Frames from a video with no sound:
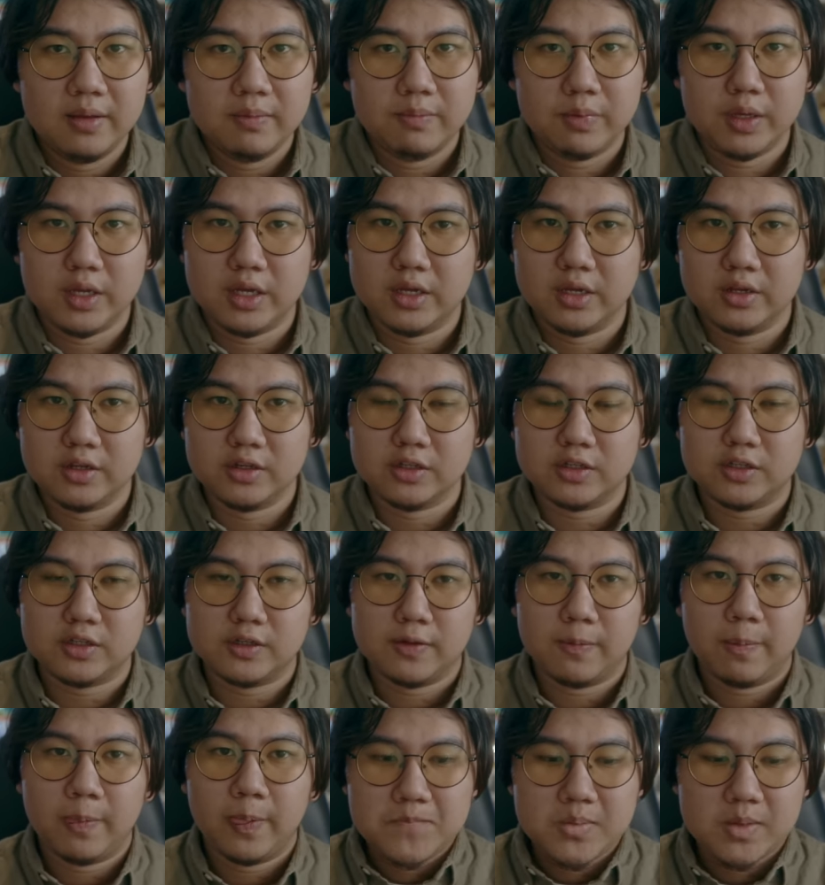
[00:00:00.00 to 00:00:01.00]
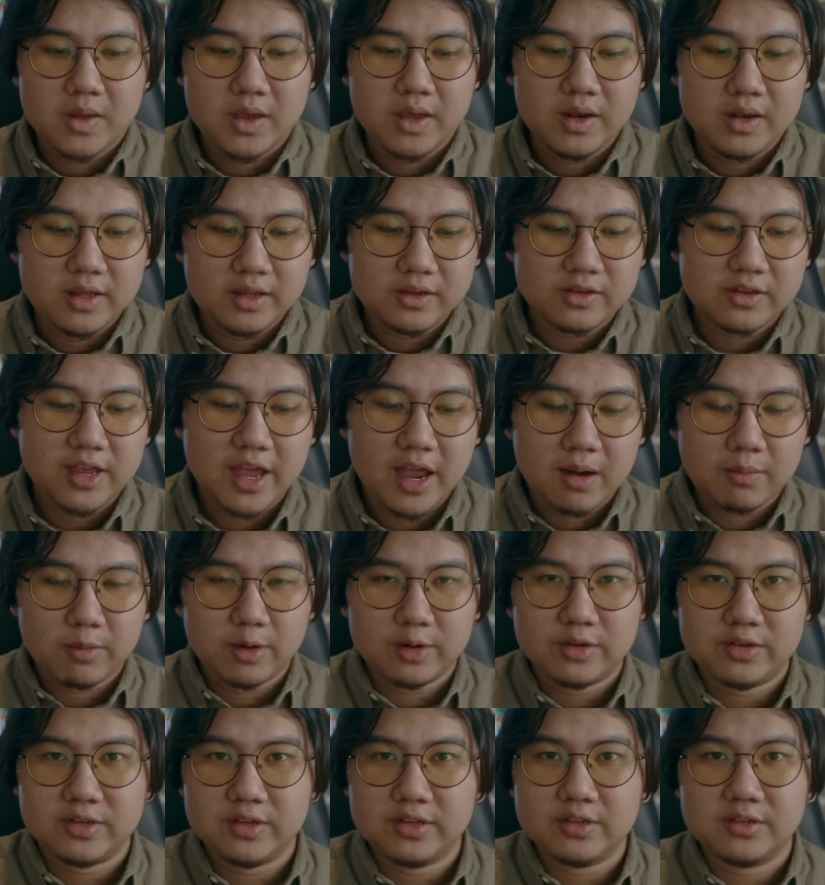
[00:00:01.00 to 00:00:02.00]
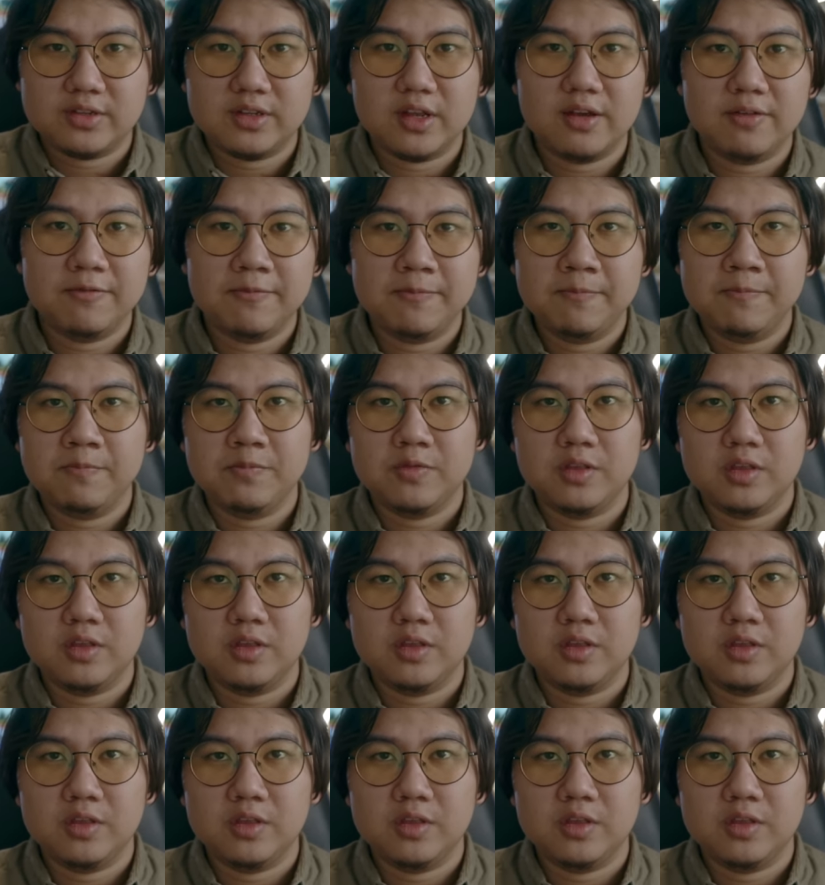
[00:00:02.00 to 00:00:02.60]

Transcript: because in this camera system,